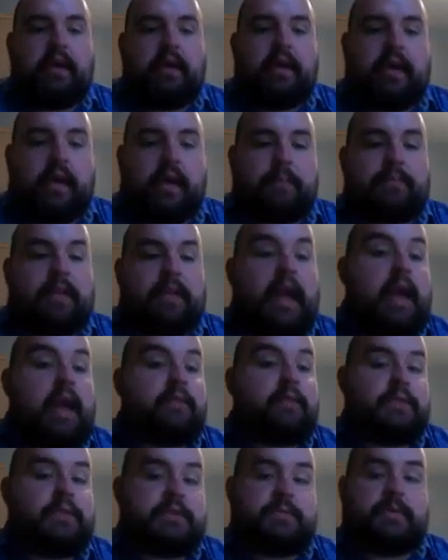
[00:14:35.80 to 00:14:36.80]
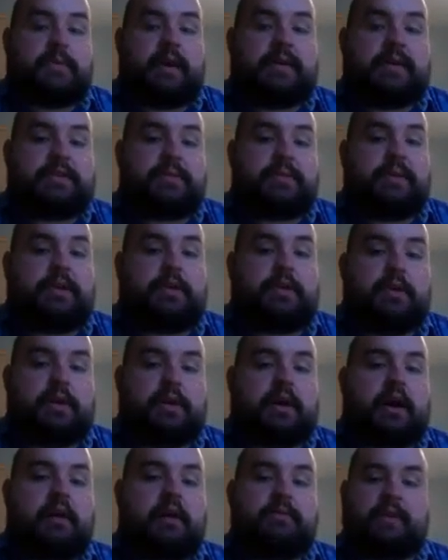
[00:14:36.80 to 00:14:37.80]
He planned for this place to be a new
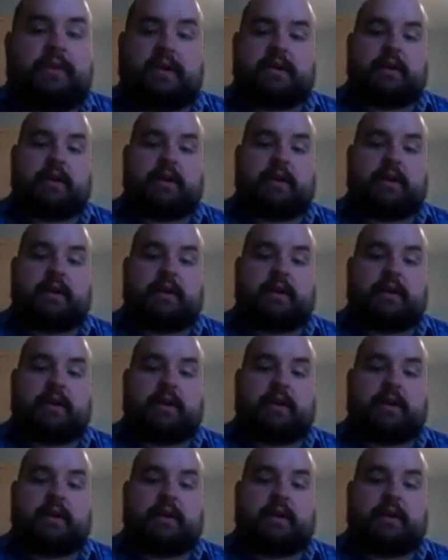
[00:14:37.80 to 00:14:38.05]
convict